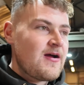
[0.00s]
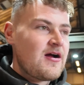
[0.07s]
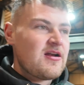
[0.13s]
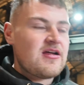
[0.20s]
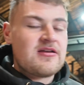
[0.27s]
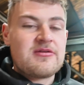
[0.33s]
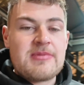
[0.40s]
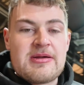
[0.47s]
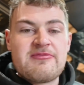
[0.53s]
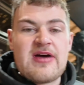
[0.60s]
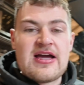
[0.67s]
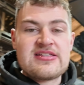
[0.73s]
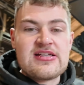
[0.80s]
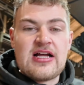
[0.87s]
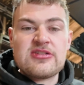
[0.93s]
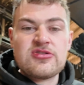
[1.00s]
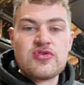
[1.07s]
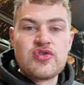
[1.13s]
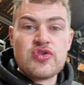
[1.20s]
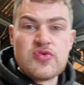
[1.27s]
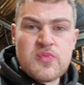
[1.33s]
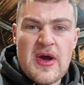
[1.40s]
and then he went, right, I'll
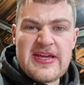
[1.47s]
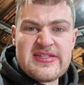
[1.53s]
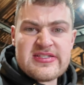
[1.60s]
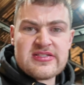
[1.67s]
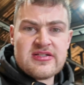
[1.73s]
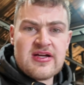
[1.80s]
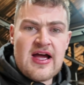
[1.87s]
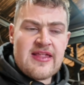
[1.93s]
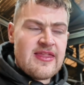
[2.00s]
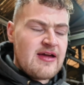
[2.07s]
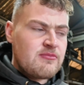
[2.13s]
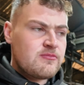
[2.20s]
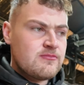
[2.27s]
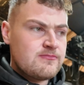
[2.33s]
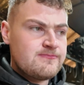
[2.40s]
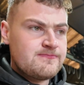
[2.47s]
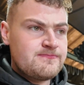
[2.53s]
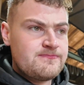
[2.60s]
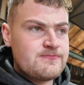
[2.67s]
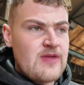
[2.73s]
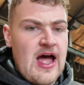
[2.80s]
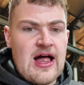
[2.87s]
just wait, and then
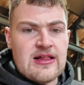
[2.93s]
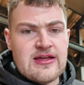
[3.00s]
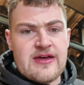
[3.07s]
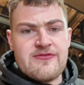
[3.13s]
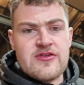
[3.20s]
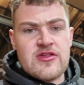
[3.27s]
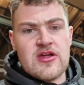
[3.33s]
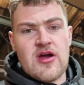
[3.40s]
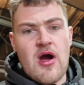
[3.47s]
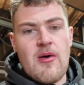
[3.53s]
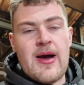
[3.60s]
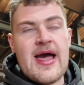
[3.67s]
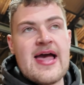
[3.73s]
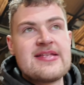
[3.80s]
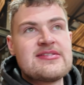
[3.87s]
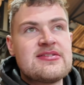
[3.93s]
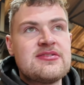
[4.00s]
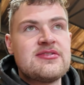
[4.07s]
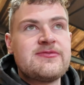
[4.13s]
I'll give you the go ahead.